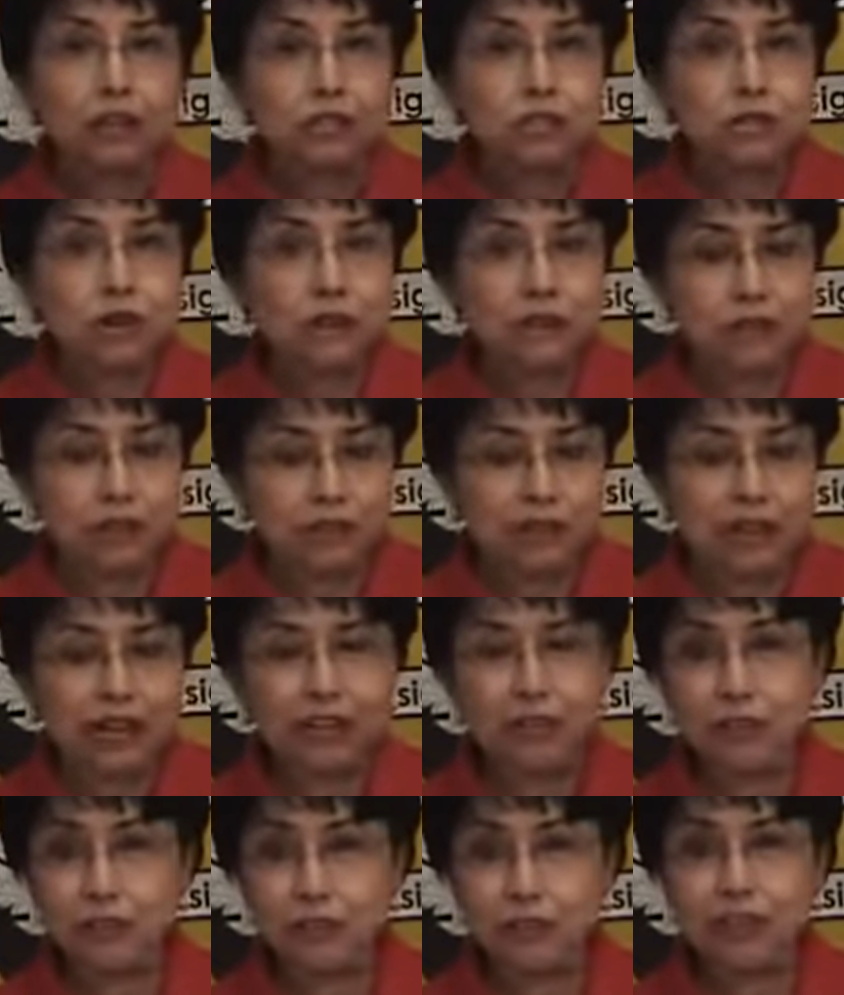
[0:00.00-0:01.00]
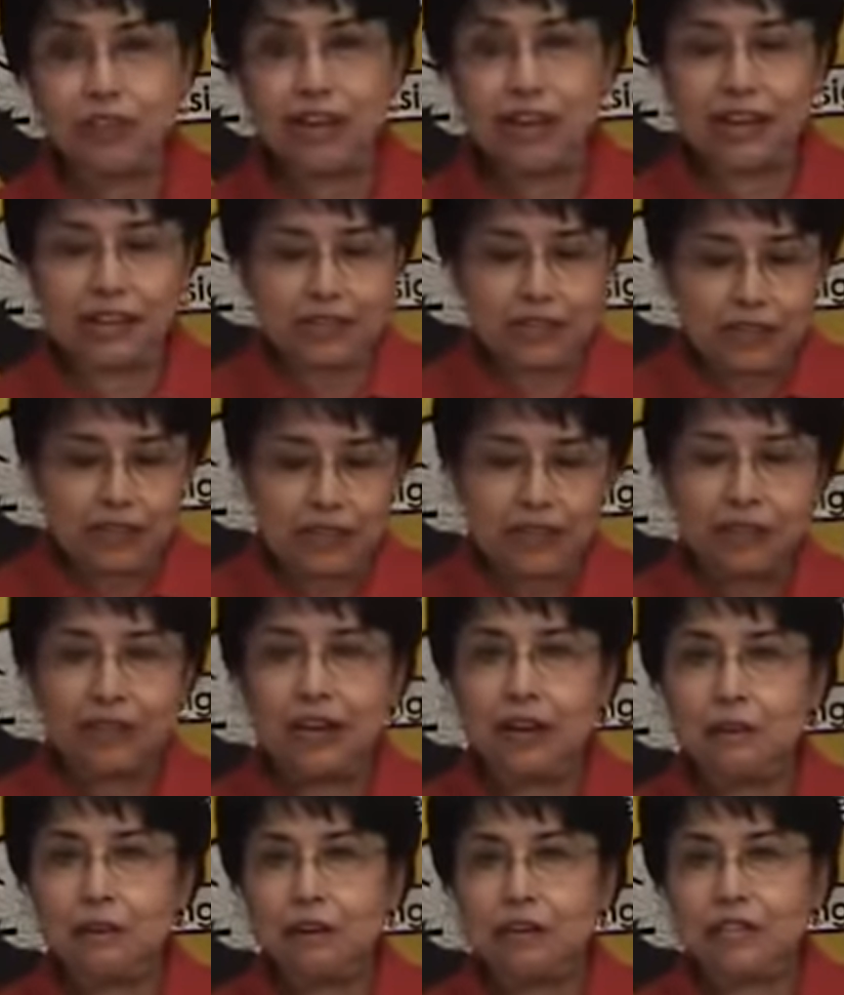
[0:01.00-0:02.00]
So after they do that,
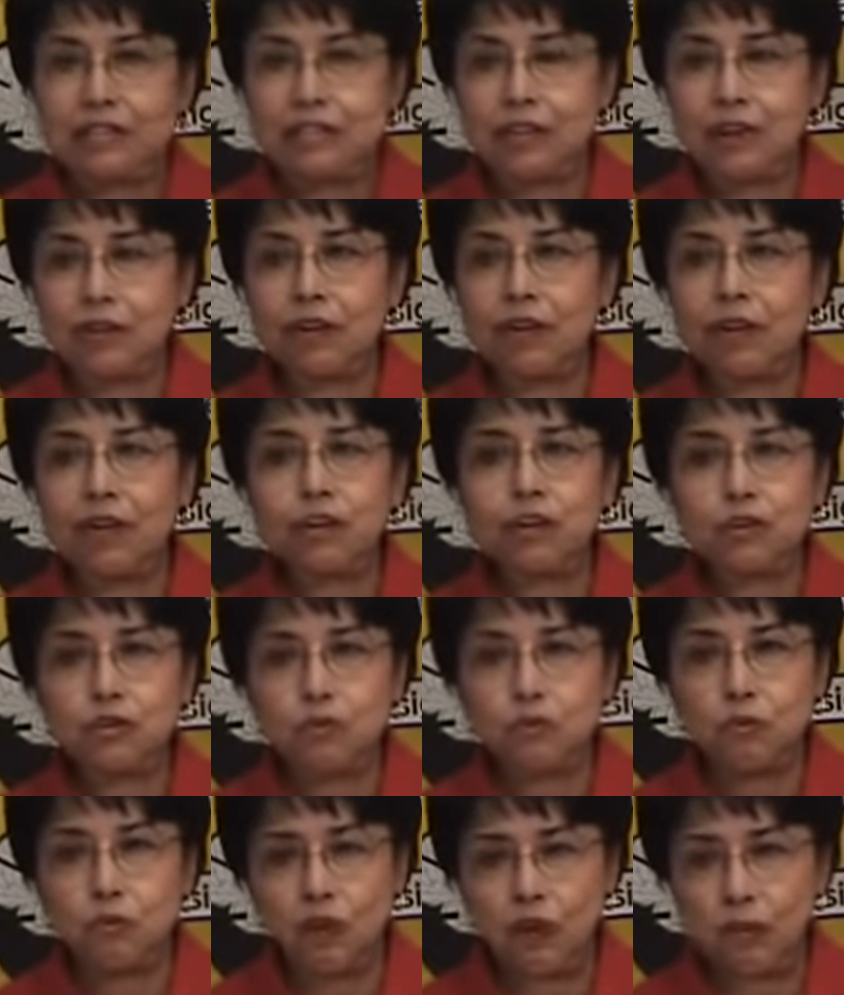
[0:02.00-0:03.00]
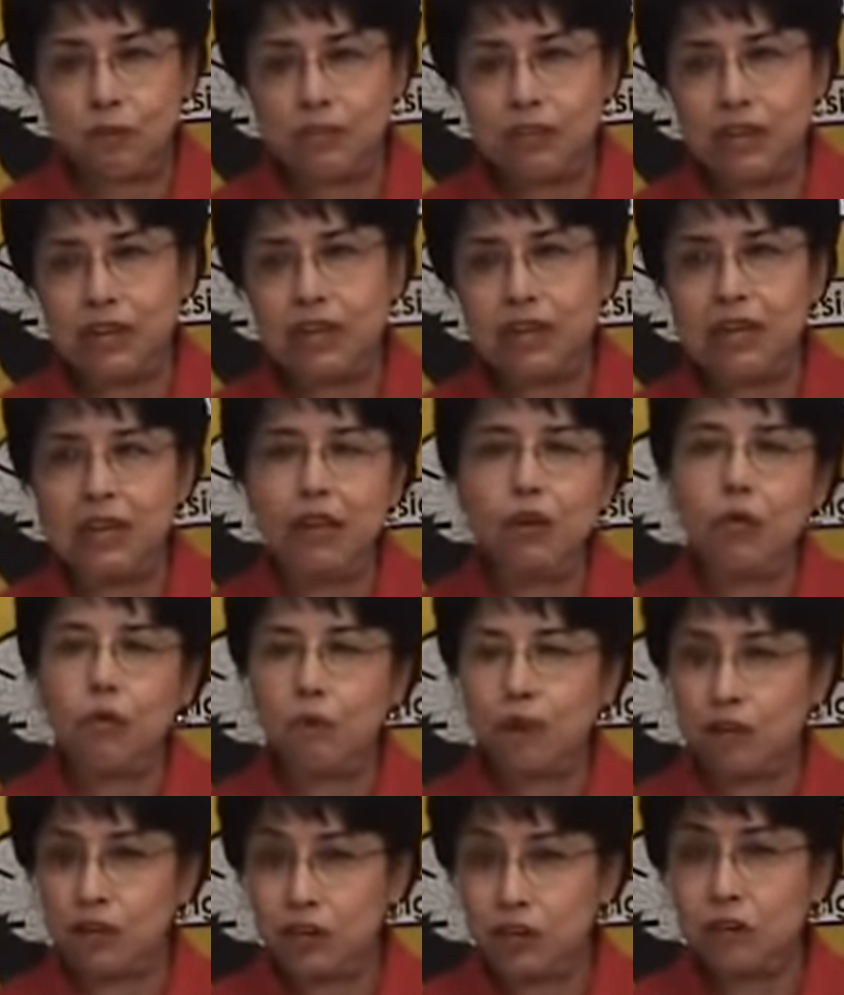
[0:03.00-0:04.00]
then I'm going to say, okay, draw me
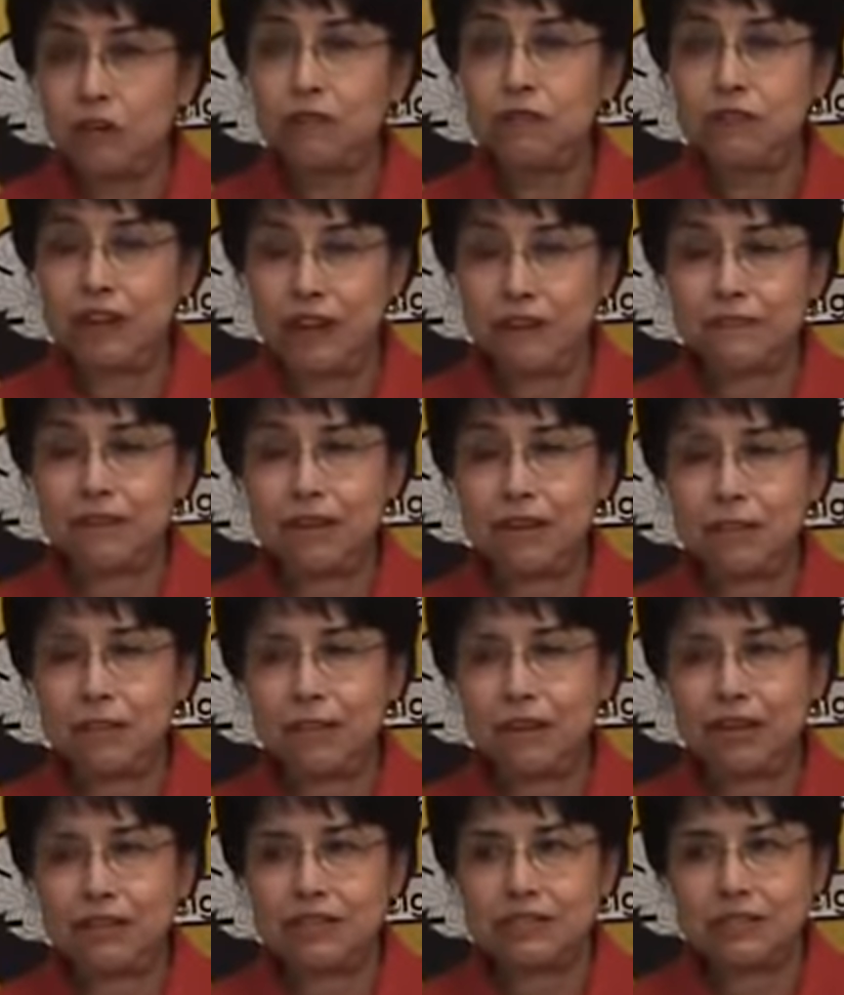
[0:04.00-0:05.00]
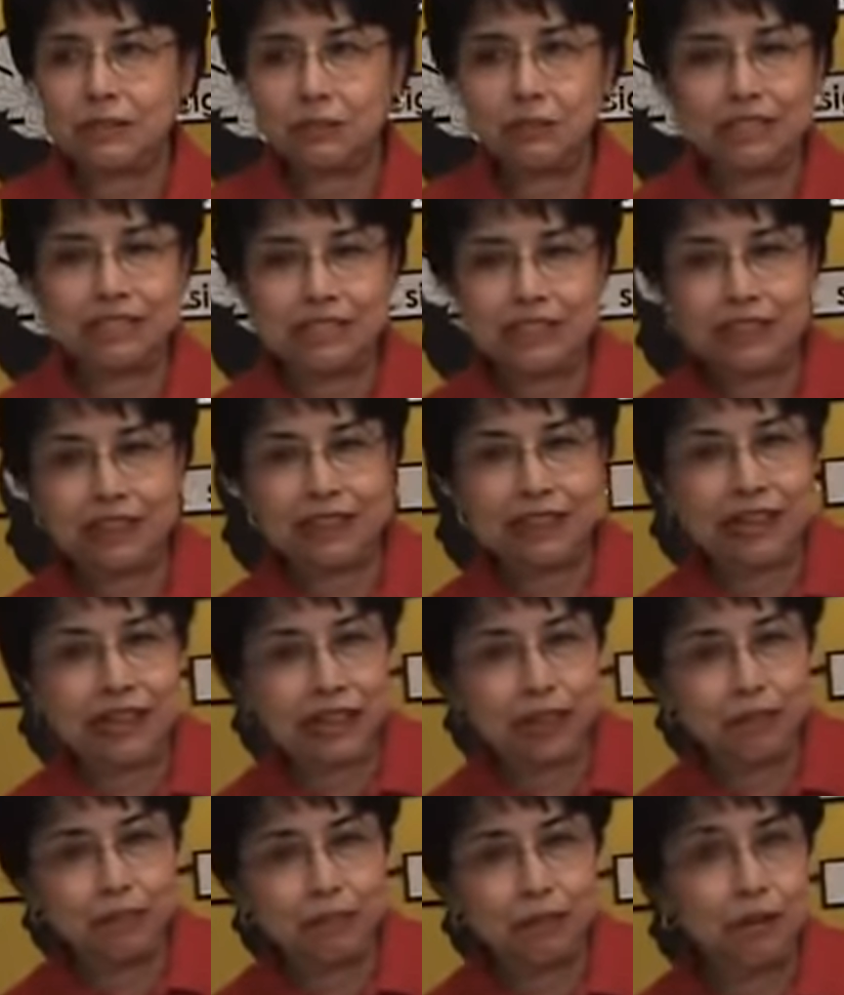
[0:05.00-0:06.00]
what your favorite was. Was it the
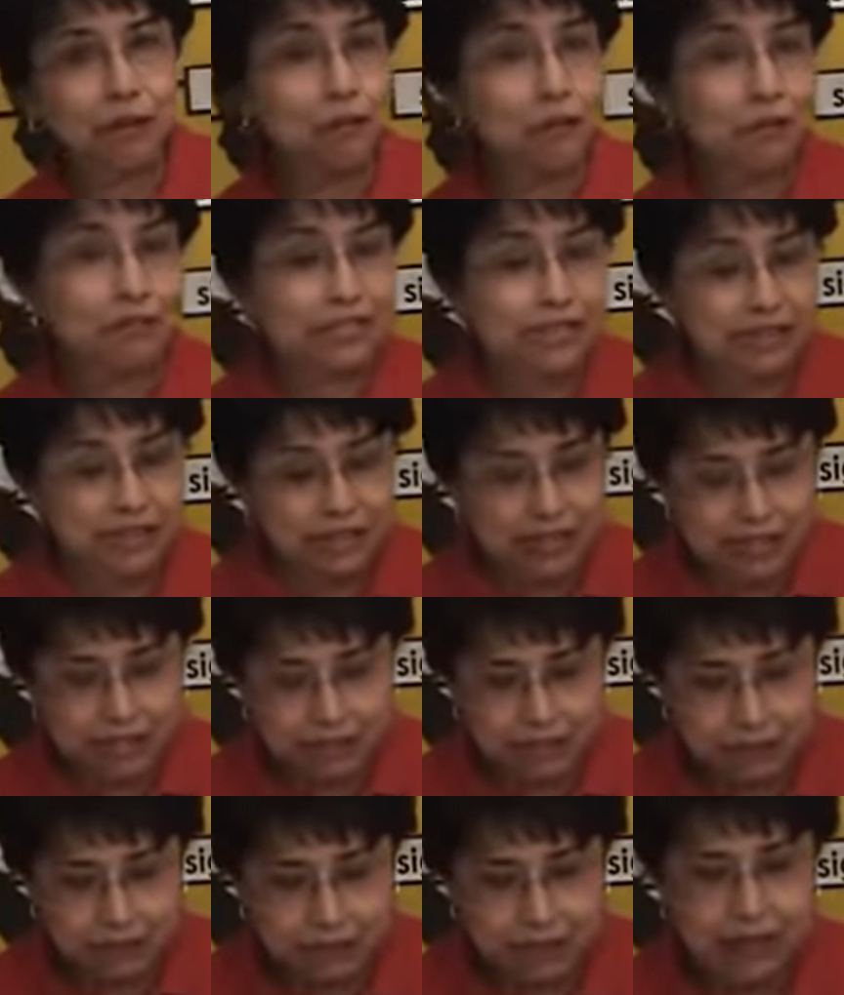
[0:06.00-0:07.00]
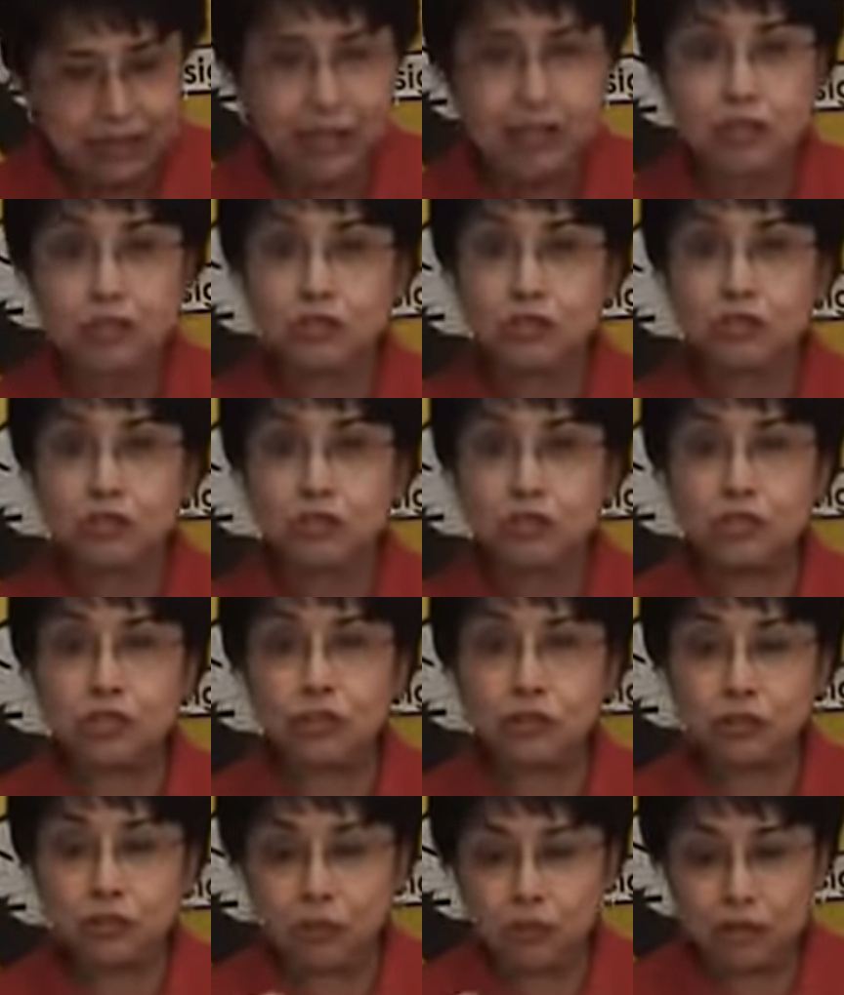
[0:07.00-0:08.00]
apple or was it the carrot? So
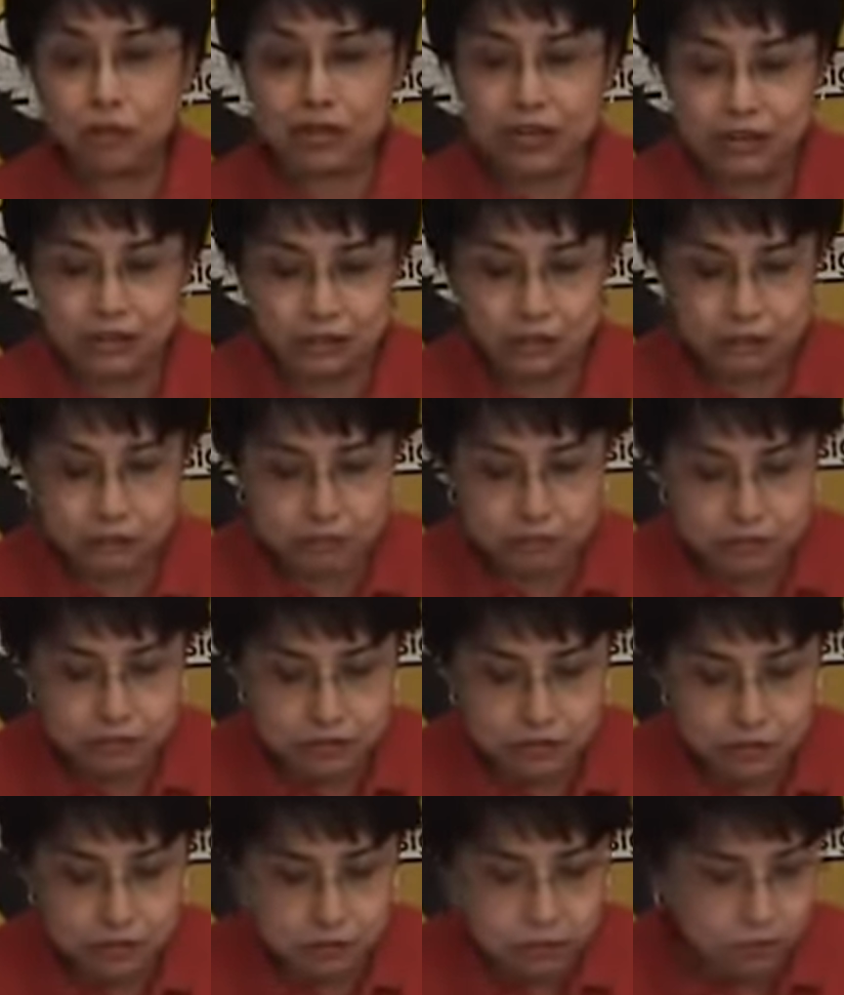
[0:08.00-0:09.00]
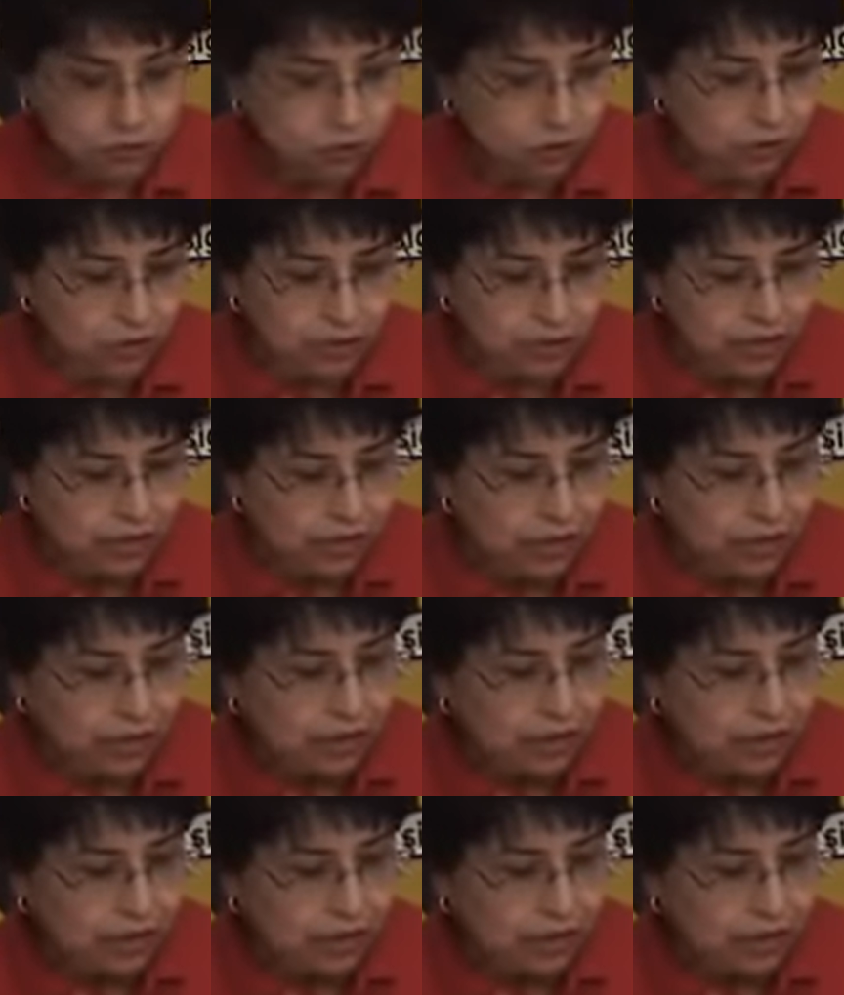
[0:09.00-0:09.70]
children will get to draw that.